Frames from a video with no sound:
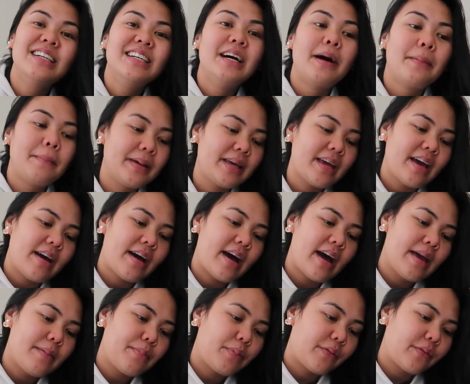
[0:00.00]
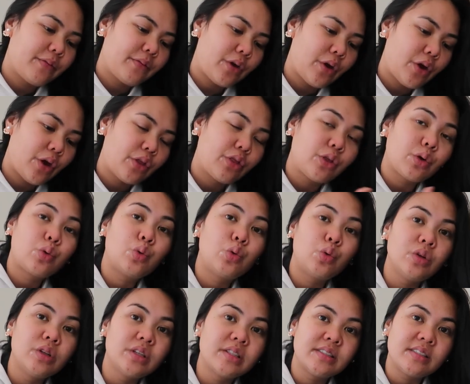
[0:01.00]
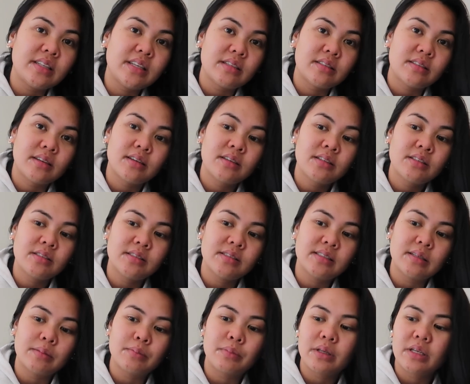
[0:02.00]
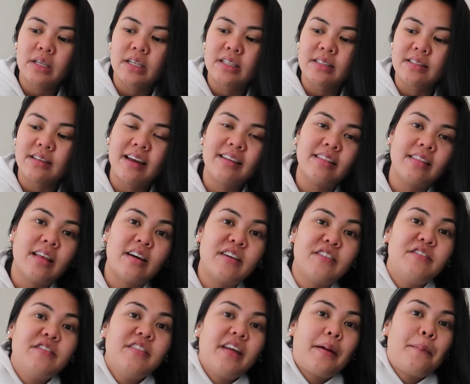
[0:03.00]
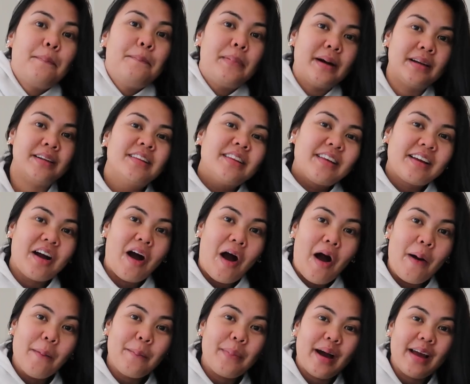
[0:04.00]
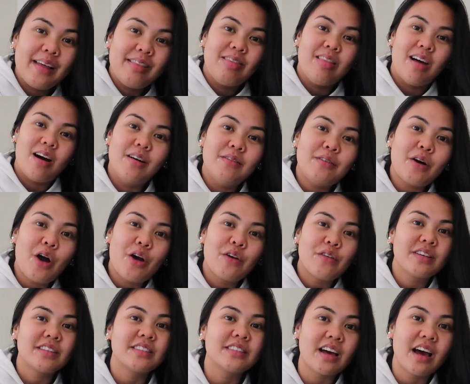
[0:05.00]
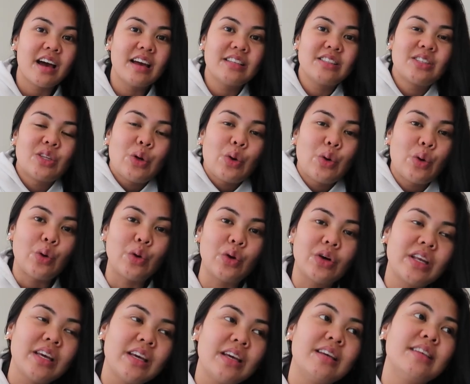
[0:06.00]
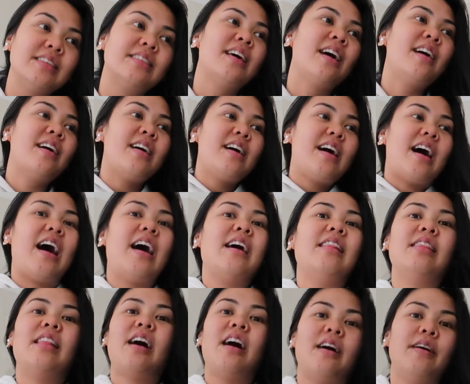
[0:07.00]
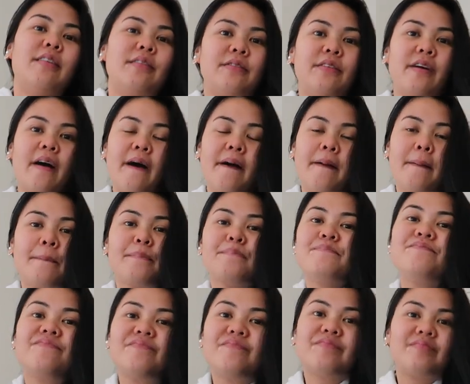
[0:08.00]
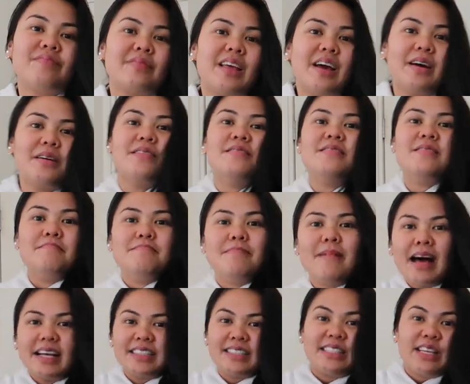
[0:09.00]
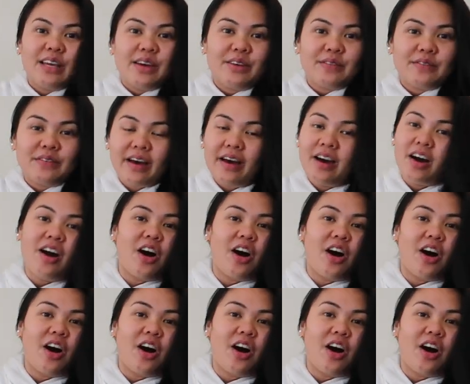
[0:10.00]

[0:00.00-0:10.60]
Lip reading: I prefer the cooler season simply because I love like bundling up. I love oversized hoodies. I love massive